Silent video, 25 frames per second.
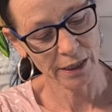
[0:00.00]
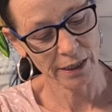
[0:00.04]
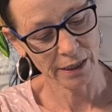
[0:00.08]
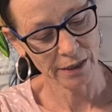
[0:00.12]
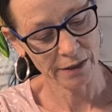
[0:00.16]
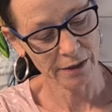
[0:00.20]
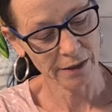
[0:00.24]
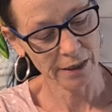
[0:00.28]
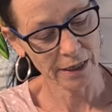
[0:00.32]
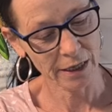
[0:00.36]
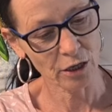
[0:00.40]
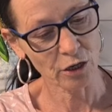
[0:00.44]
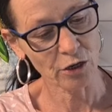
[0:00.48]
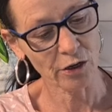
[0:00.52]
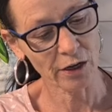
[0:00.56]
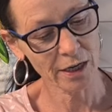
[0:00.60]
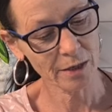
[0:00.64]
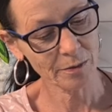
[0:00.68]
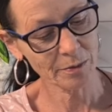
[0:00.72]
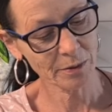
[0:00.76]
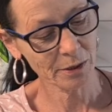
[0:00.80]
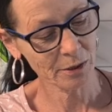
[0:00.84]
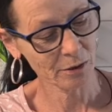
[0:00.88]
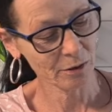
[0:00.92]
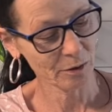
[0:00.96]
and they are
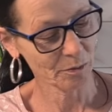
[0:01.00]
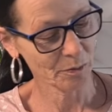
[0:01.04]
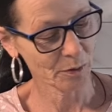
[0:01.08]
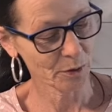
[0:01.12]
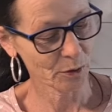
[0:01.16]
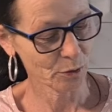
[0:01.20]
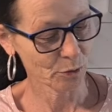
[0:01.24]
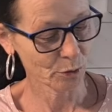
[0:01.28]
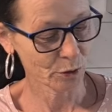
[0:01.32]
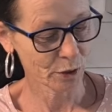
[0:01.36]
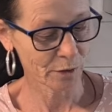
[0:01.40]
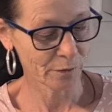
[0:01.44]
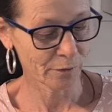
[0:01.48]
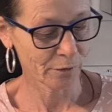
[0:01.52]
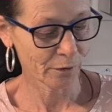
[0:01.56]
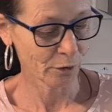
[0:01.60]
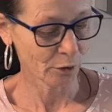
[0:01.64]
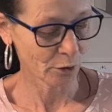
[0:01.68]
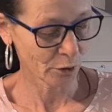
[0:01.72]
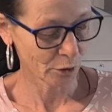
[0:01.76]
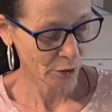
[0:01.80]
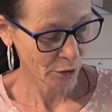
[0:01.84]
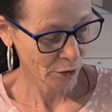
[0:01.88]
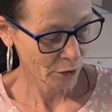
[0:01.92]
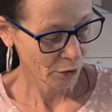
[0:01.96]
absolutely
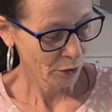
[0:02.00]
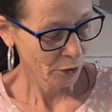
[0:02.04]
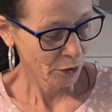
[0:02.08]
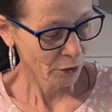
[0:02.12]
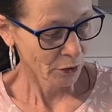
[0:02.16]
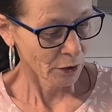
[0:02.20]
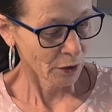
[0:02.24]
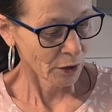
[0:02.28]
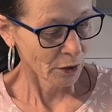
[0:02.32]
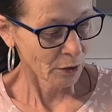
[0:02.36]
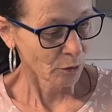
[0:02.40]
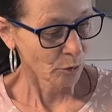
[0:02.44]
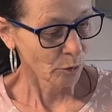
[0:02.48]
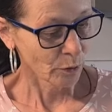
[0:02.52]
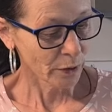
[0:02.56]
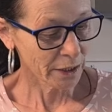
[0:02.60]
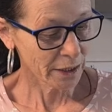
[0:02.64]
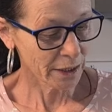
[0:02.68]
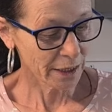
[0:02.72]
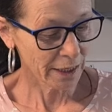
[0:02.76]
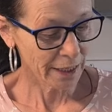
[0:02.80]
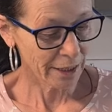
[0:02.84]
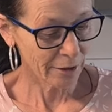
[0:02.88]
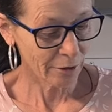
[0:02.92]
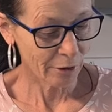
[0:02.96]
beautiful
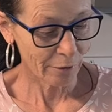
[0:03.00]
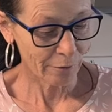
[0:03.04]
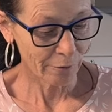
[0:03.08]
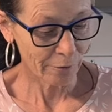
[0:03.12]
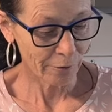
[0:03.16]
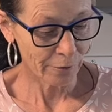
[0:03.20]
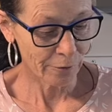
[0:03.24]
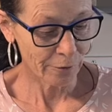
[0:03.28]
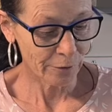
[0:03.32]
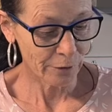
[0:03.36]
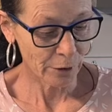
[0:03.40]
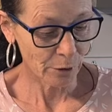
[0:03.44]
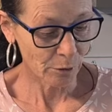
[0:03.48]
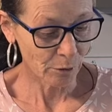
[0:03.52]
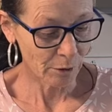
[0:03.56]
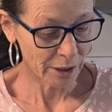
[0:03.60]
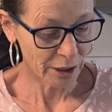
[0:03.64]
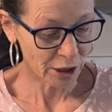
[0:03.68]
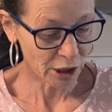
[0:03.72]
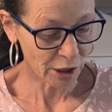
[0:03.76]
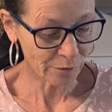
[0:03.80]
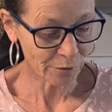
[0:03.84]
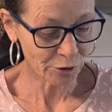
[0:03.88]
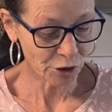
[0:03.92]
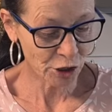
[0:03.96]
with their own
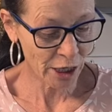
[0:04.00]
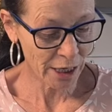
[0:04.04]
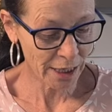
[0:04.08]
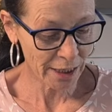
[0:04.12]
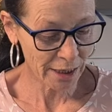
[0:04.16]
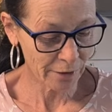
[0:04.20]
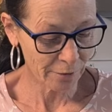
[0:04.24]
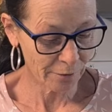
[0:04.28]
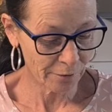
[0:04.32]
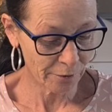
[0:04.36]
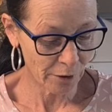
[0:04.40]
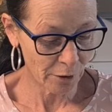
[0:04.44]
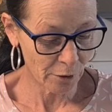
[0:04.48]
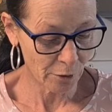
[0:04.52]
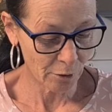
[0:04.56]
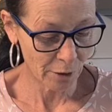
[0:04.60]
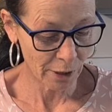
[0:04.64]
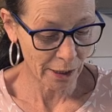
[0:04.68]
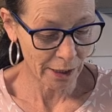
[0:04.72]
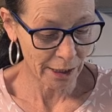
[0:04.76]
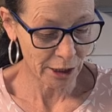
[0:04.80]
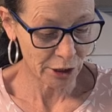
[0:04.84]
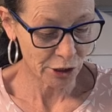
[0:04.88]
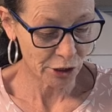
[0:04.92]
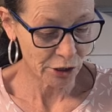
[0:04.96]
foliage. I've checked the
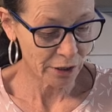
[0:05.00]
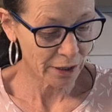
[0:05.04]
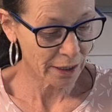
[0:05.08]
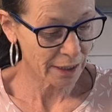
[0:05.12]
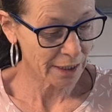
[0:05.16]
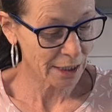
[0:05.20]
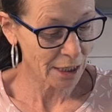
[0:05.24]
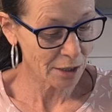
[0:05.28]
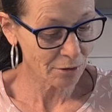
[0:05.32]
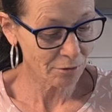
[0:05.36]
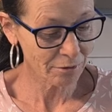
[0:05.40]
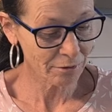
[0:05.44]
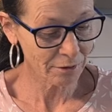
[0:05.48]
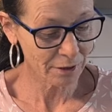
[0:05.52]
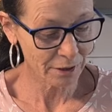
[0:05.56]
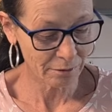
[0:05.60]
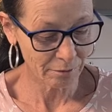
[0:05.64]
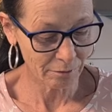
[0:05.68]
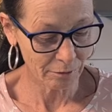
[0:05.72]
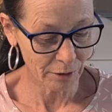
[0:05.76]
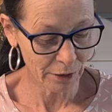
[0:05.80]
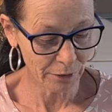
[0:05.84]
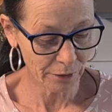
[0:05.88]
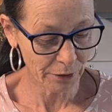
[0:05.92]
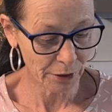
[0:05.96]
foliage, they don't
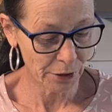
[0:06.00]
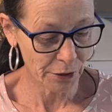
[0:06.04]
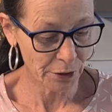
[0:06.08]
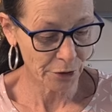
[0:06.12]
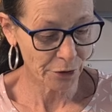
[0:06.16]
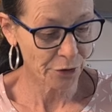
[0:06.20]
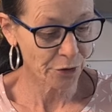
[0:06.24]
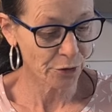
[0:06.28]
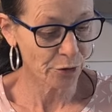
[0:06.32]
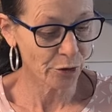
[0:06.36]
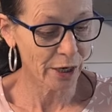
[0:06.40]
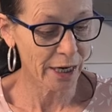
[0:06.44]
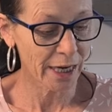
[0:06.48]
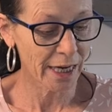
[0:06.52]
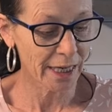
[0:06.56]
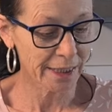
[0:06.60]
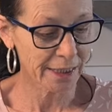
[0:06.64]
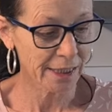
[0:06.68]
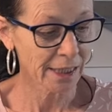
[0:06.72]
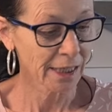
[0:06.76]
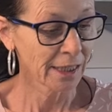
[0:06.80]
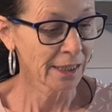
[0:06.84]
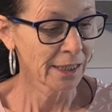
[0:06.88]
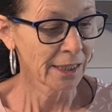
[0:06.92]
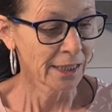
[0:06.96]

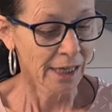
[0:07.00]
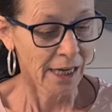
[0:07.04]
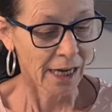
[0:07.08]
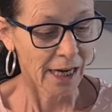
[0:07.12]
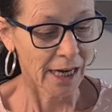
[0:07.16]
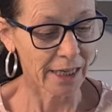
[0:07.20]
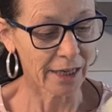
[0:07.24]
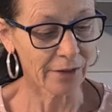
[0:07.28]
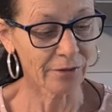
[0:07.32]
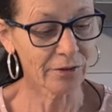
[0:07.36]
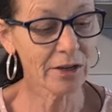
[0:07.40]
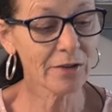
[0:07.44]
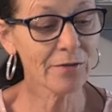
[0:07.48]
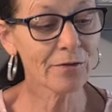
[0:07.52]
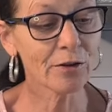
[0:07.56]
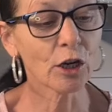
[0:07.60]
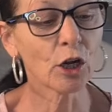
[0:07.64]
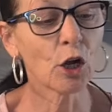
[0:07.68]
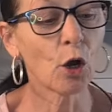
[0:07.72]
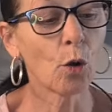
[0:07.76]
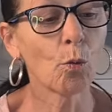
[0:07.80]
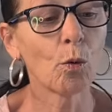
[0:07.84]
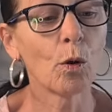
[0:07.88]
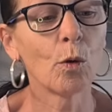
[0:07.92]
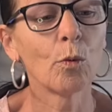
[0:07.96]
thread, and I've even
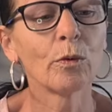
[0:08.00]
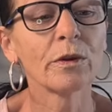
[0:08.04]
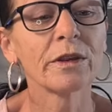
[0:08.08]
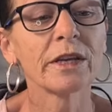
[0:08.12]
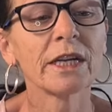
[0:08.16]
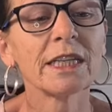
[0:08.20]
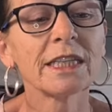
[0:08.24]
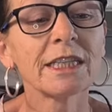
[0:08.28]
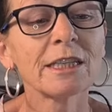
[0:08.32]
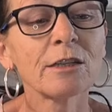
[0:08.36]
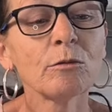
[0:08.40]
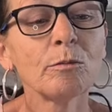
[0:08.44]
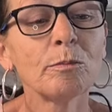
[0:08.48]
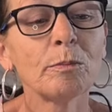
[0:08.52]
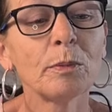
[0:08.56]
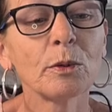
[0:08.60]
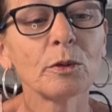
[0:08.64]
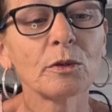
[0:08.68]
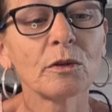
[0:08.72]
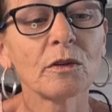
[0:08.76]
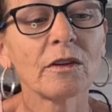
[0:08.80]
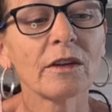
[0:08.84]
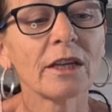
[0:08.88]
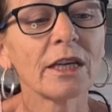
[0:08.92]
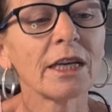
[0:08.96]
got one with a little
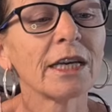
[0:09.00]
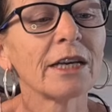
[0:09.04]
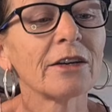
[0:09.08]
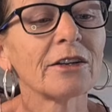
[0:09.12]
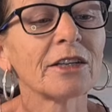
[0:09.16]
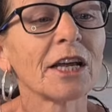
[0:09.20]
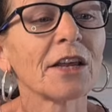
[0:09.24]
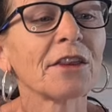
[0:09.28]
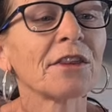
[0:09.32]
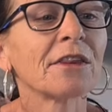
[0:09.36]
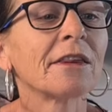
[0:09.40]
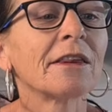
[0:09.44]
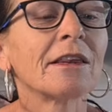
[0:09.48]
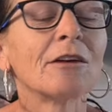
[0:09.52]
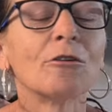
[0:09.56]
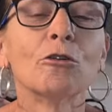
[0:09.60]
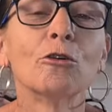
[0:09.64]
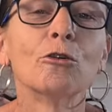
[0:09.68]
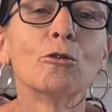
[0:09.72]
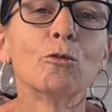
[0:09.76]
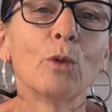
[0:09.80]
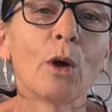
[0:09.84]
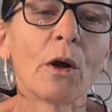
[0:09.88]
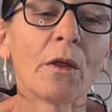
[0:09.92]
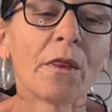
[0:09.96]
bud there, and I
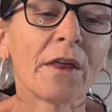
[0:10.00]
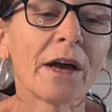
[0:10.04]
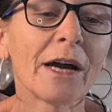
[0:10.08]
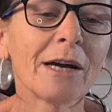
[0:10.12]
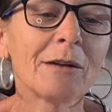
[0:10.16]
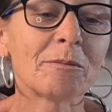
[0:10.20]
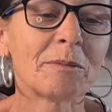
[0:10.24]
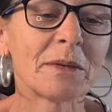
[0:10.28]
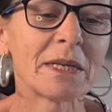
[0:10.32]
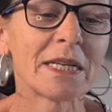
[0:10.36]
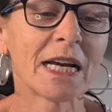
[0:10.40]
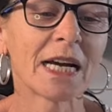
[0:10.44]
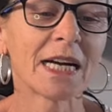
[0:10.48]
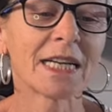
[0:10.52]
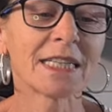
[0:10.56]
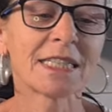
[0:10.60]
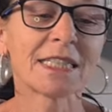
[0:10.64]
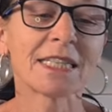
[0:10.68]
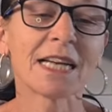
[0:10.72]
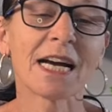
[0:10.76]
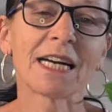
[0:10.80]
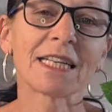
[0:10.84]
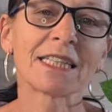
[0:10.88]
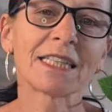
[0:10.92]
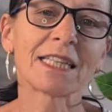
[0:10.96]
thought, well, that'd be nice
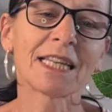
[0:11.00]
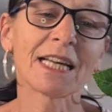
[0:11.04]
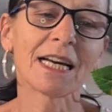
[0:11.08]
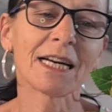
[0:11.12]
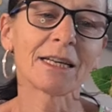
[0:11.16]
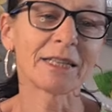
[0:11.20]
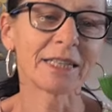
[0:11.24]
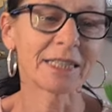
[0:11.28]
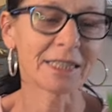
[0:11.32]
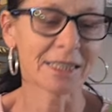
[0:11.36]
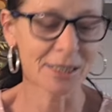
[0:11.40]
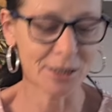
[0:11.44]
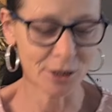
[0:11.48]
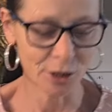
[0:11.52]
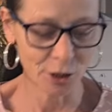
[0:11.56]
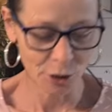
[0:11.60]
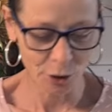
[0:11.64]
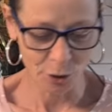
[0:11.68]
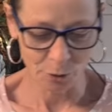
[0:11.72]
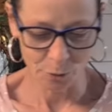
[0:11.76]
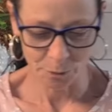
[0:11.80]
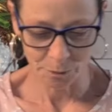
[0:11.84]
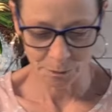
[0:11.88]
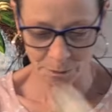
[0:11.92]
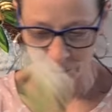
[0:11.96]
to add that in
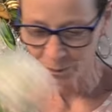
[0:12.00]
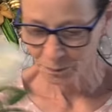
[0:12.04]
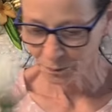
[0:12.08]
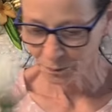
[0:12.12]
too.